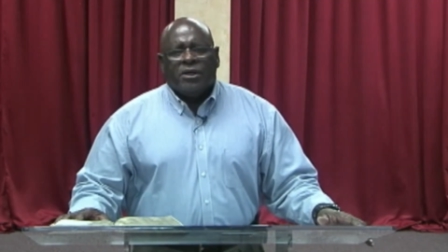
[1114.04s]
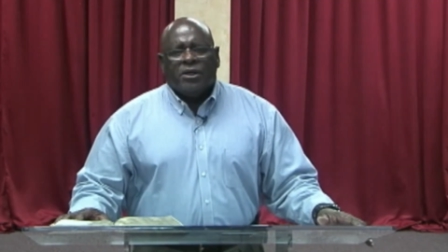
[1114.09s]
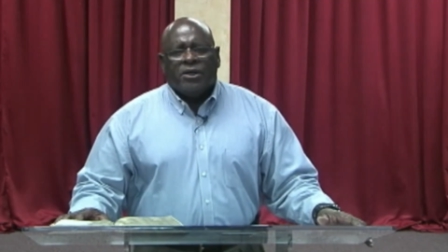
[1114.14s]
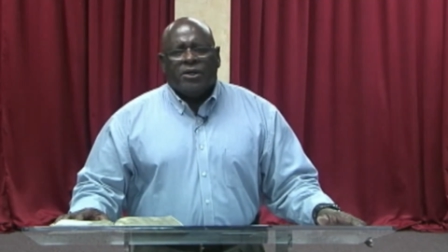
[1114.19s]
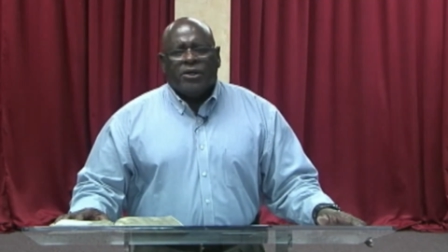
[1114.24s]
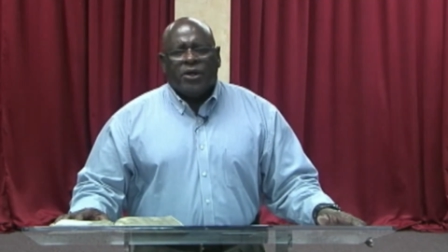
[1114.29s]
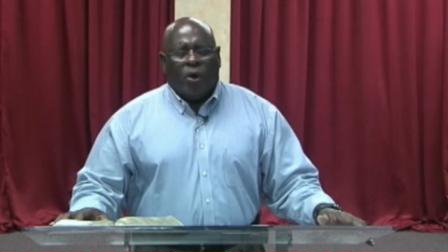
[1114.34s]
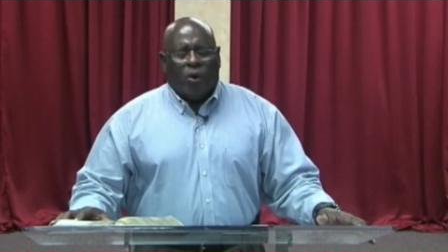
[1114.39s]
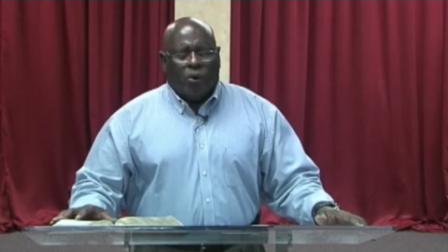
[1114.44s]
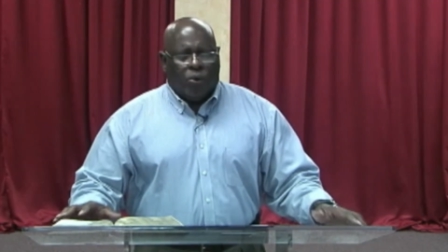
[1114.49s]

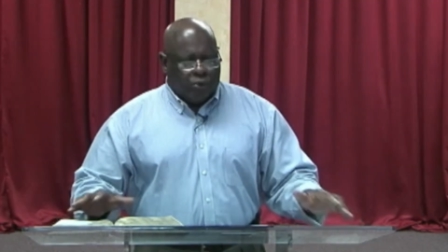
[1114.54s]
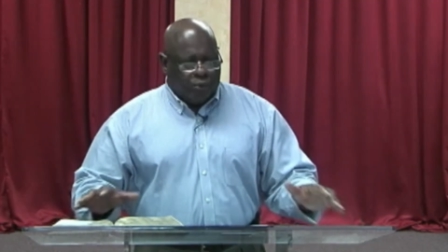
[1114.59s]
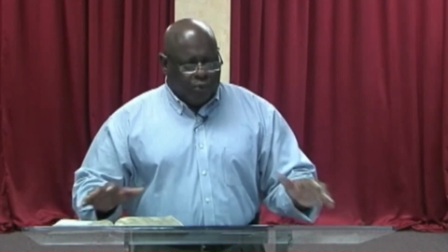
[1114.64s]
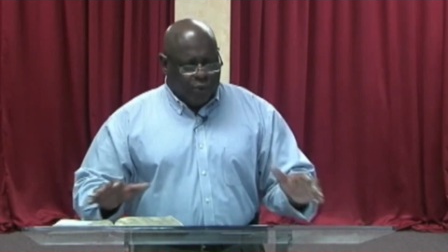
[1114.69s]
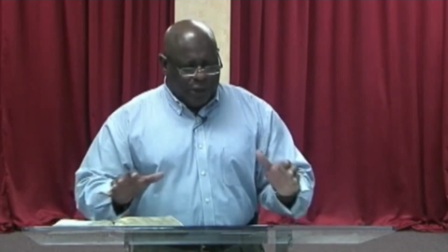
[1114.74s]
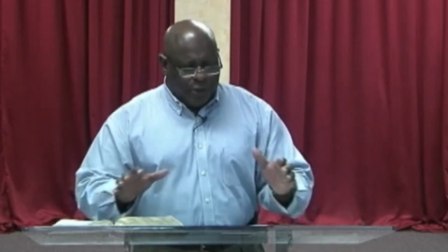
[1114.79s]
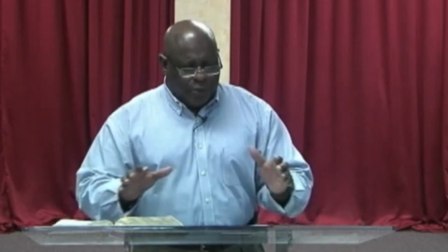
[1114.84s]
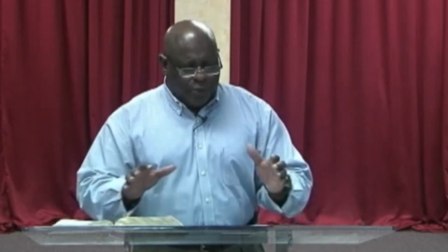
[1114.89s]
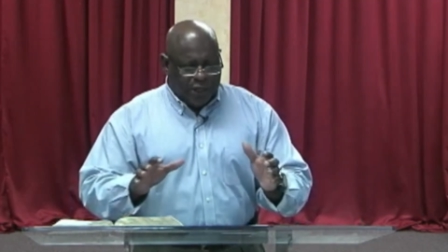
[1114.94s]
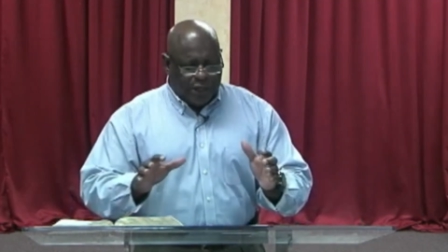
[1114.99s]
No,
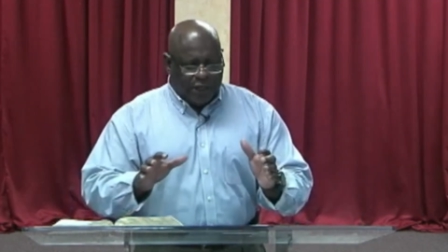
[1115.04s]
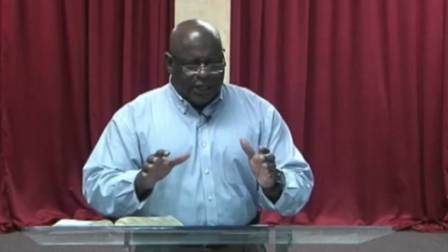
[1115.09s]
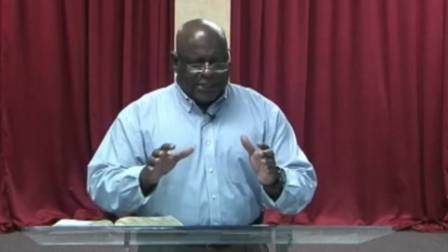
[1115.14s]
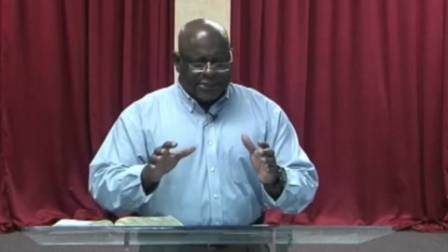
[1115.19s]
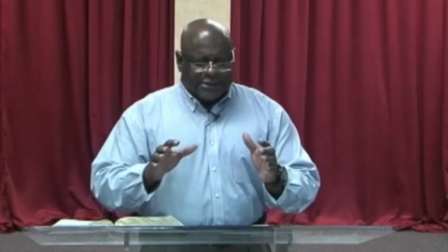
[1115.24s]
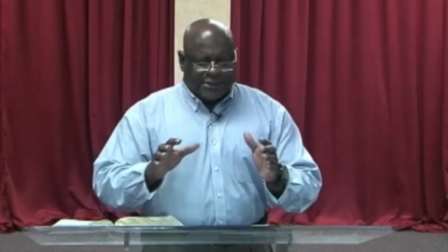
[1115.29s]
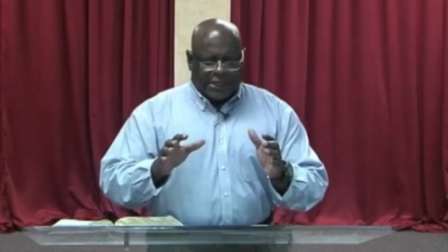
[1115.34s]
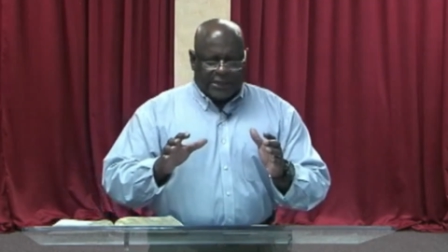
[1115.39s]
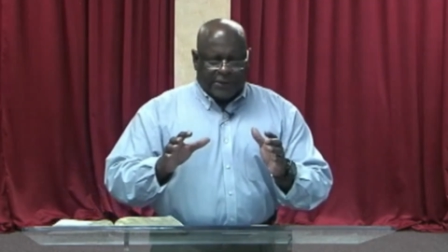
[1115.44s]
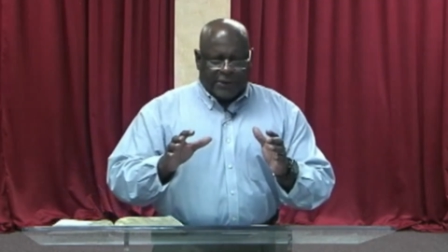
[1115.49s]
we, we
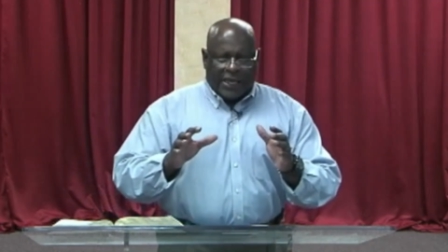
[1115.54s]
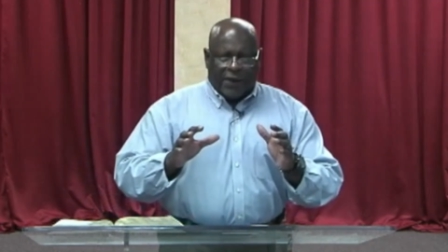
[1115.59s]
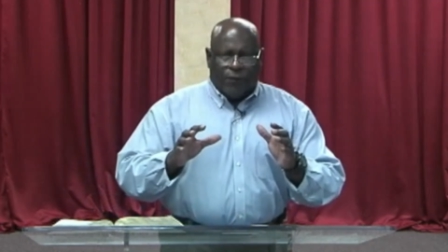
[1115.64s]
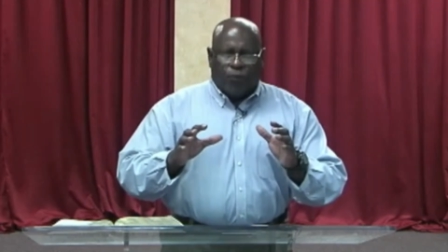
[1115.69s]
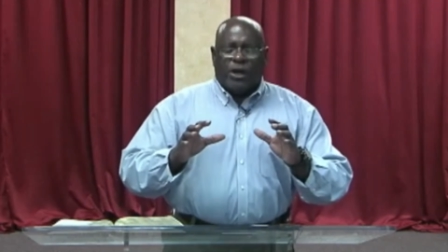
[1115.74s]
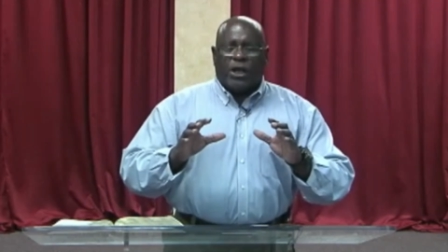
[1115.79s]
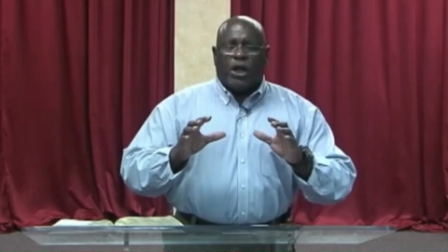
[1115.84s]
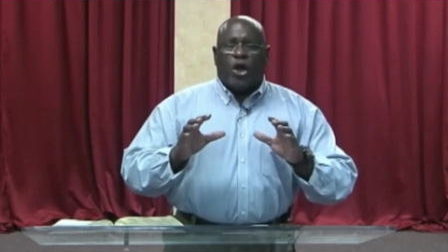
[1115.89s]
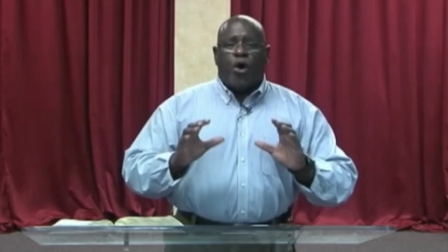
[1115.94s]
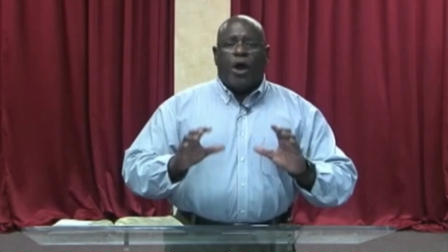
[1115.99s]
listen, if
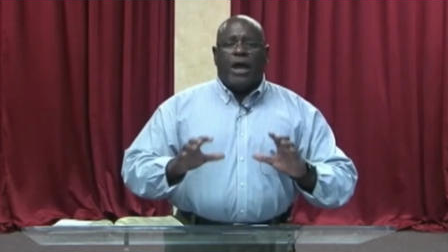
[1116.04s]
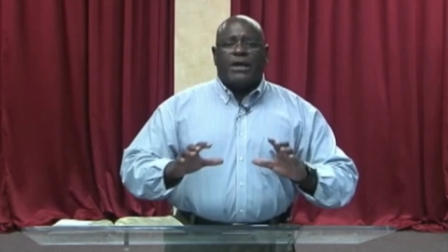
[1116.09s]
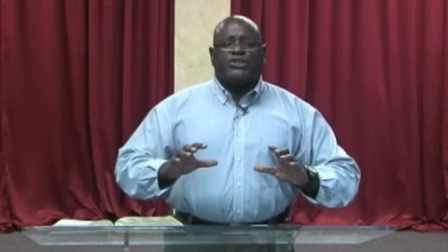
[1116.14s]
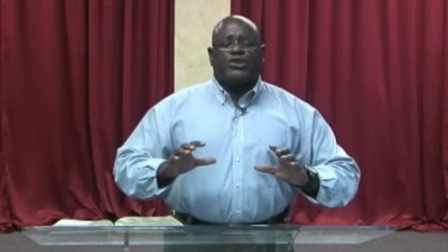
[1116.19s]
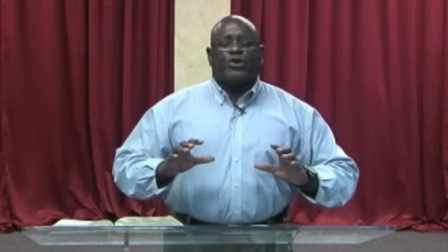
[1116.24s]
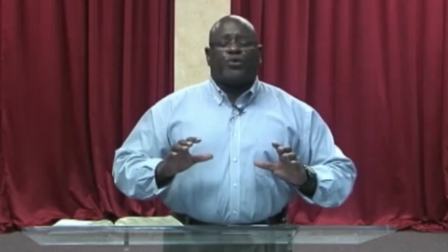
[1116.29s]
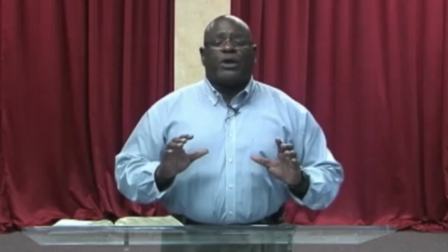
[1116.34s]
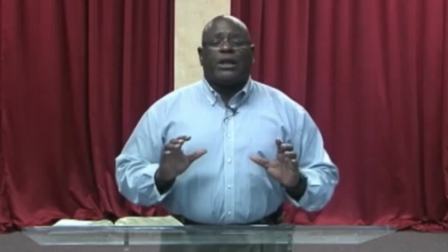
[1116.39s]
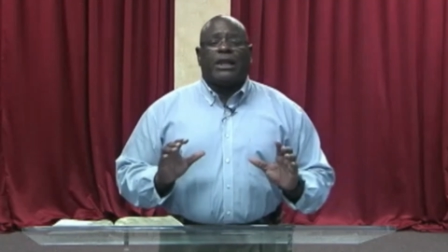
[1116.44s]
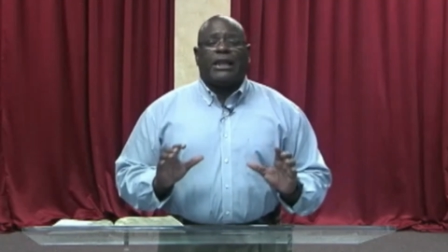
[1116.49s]
we're going
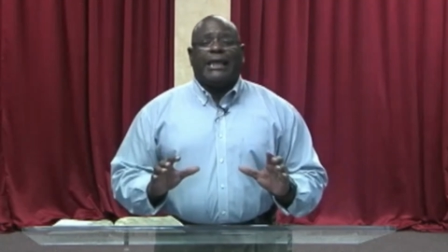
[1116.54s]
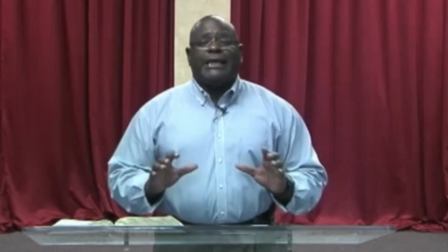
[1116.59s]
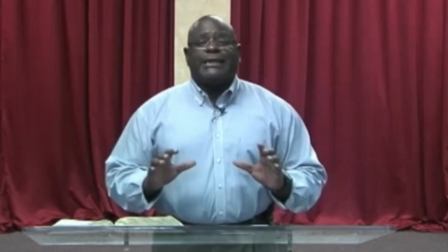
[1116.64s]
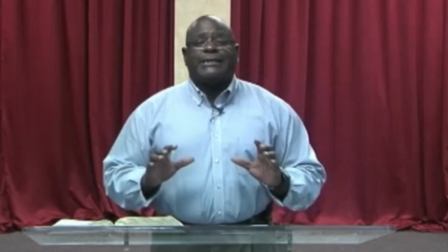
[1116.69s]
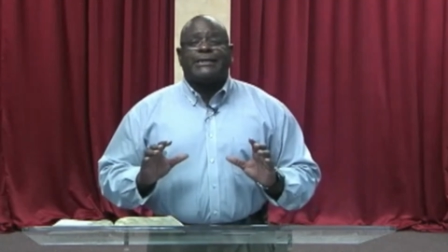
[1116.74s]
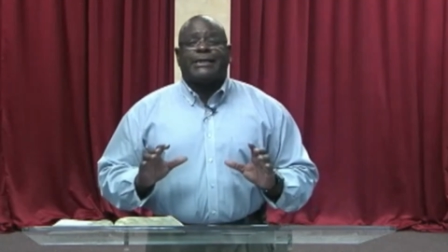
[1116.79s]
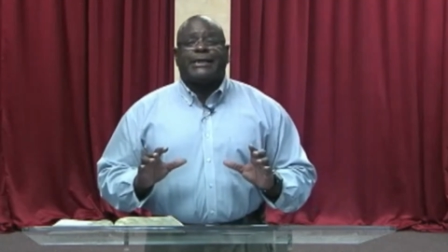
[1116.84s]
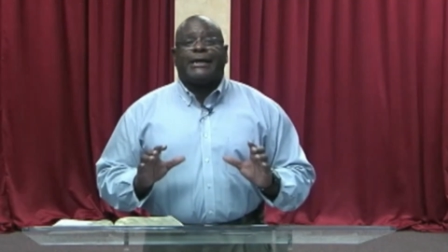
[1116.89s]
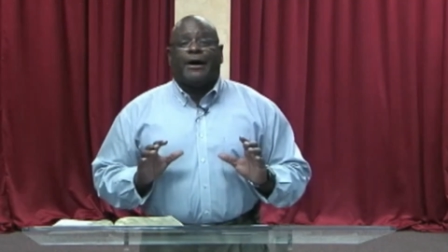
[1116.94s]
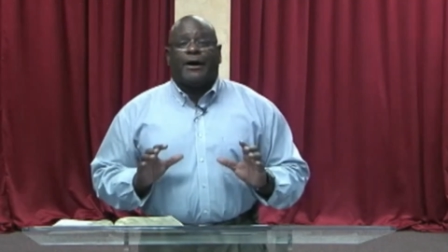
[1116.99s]
to relate
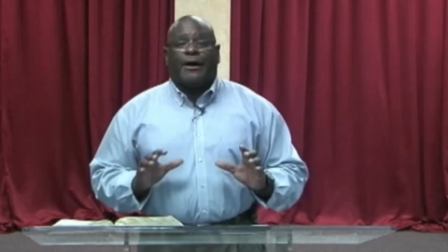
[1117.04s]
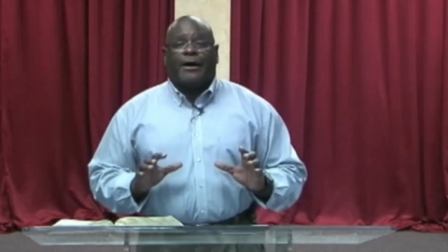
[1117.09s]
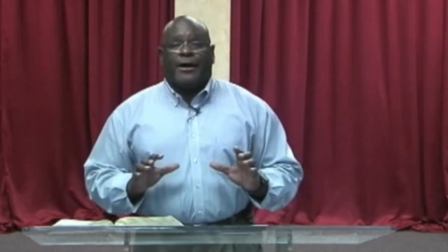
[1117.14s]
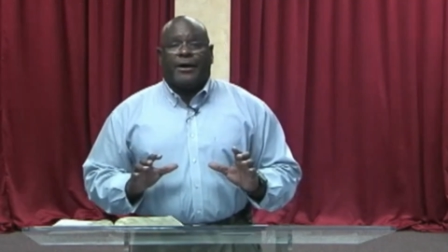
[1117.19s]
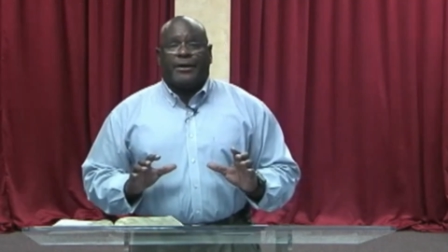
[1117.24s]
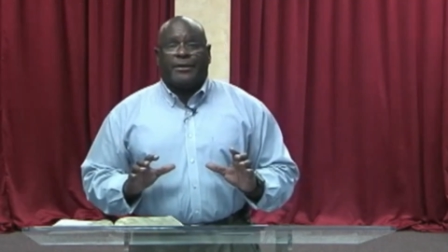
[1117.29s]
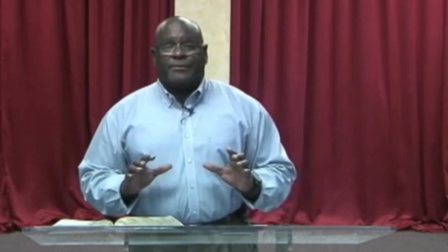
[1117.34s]
to God,